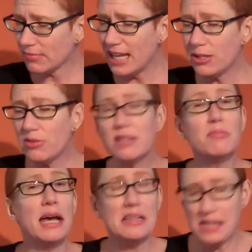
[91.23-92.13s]
I know that
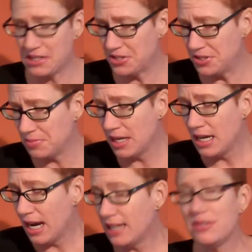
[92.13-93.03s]
in my classroom,
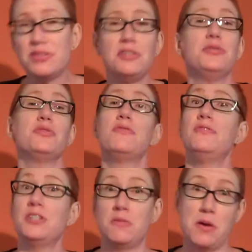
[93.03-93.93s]
I used to use
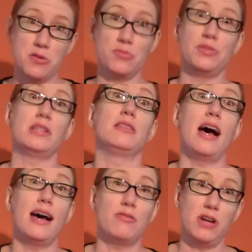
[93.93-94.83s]
fish bones a
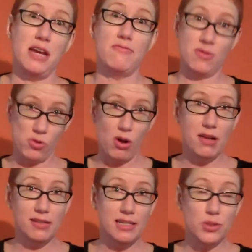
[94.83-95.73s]
lot, right, from
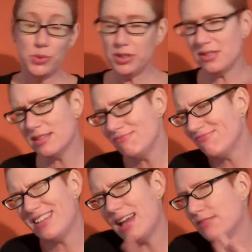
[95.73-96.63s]
Quality Tools, and
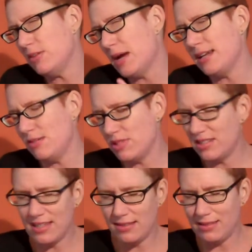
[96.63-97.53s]
not everybody
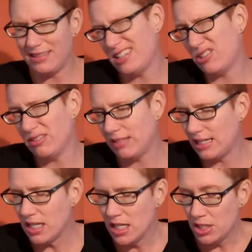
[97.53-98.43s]
was
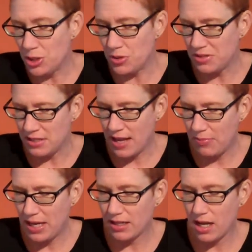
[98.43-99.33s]
necessarily using
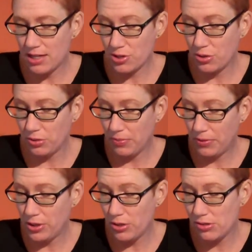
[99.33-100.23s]
that pedagogical
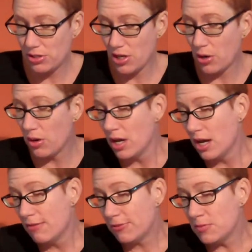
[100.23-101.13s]
approach. So
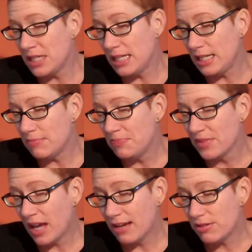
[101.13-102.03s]
for me,
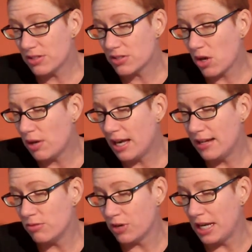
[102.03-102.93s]
I would just go
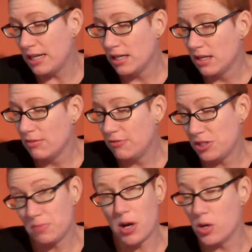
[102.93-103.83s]
ahead and write
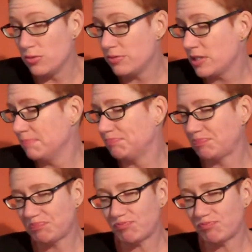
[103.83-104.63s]
fish bones